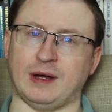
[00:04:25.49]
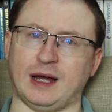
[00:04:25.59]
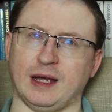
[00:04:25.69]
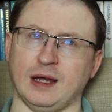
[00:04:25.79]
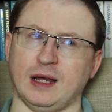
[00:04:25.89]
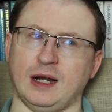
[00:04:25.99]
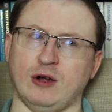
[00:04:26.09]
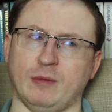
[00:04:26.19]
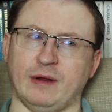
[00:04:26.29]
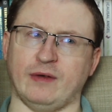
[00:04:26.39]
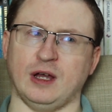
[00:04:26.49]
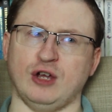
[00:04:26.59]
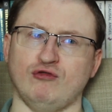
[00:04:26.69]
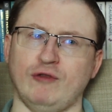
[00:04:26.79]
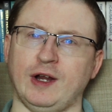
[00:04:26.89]
a little bit of a
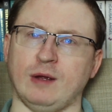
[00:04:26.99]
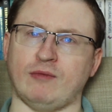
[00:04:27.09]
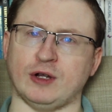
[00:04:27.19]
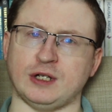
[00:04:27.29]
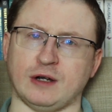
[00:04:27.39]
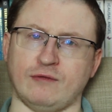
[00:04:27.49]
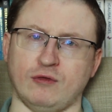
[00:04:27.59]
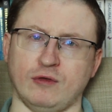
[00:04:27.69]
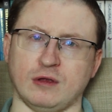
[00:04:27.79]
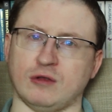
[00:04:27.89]
reading project for us